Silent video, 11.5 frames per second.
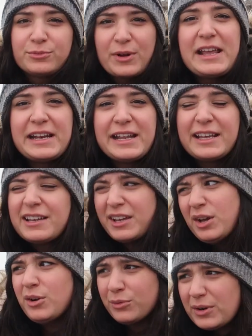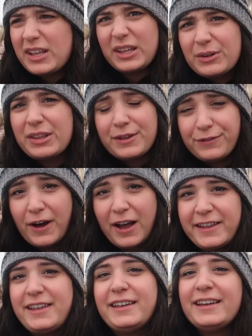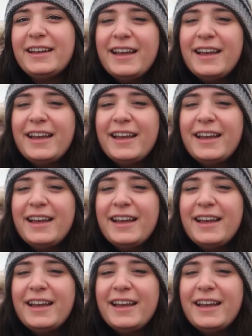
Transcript: raining, really foggy.